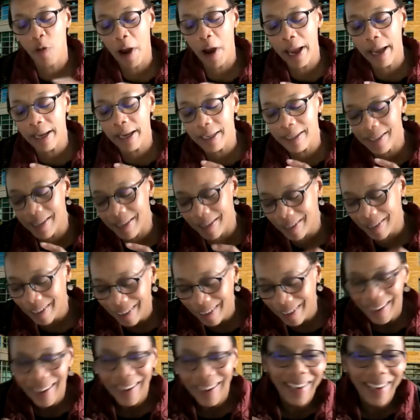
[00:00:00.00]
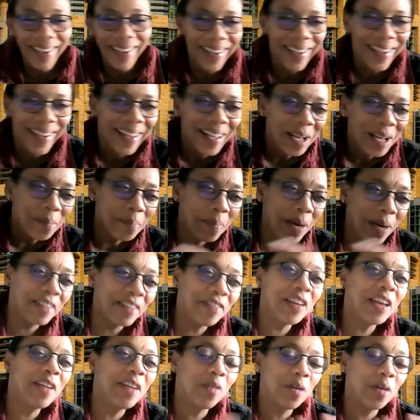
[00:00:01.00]
phrase, my
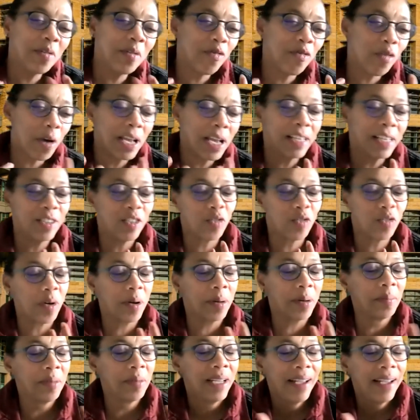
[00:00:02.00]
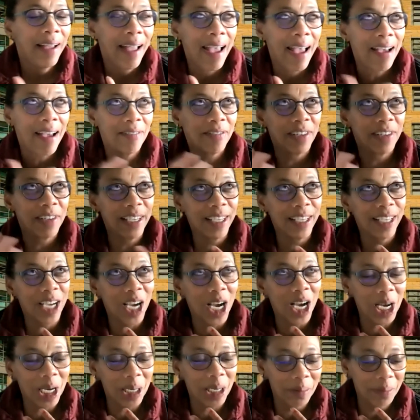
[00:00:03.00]
favorite phrase from
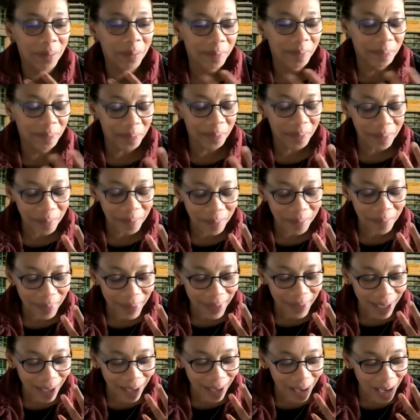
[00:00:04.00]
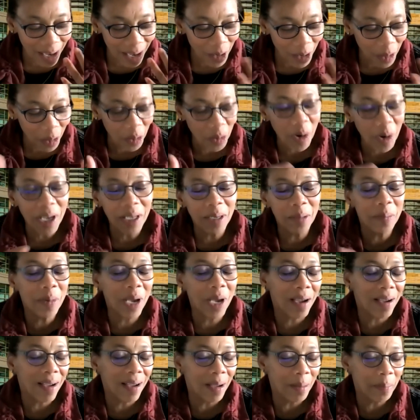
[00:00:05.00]
having run
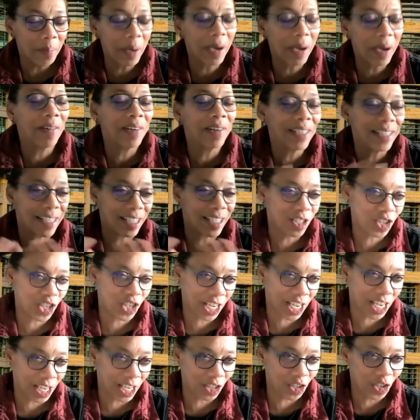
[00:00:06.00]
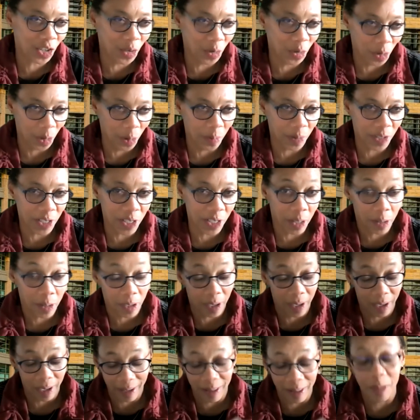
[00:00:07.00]
parent education groups in
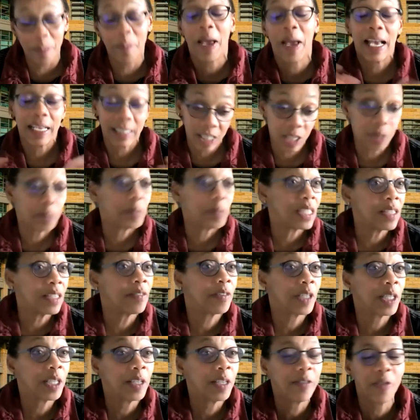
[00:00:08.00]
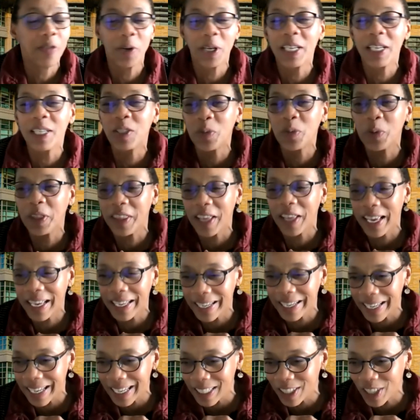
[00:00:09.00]
the past, specifically for kids with
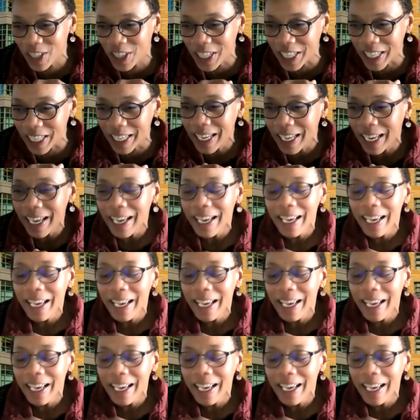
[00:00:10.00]
ADHD,